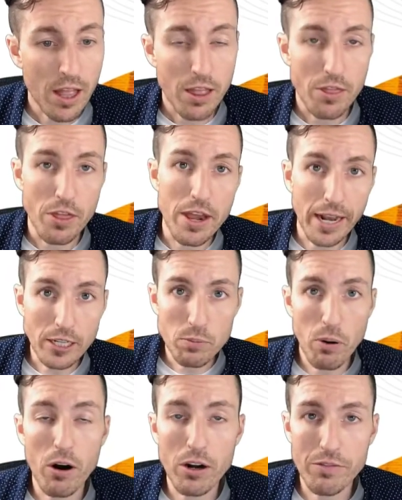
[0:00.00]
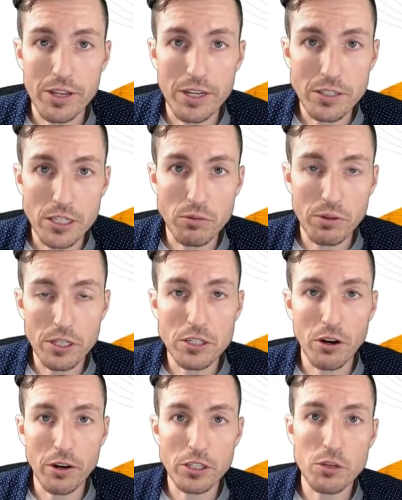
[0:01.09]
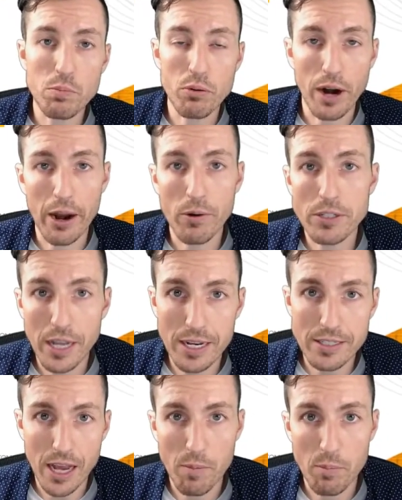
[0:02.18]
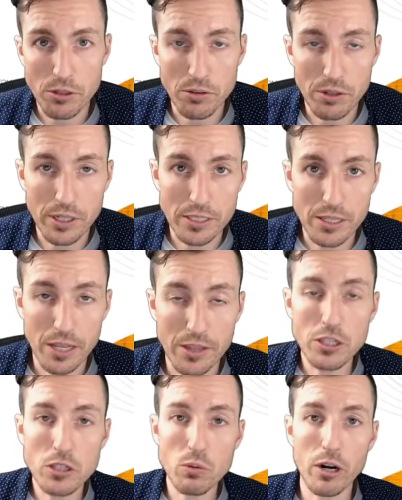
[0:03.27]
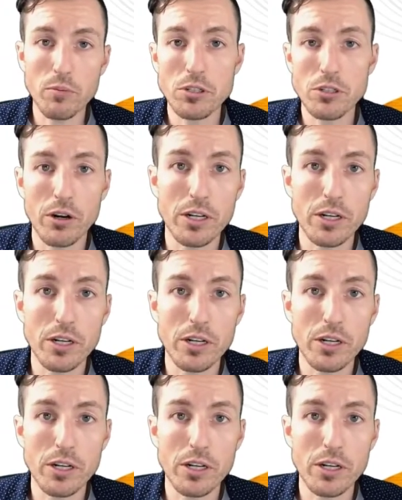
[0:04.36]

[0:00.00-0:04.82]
The next part of this is really starting to prioritize opportunities. And this is where I'm starting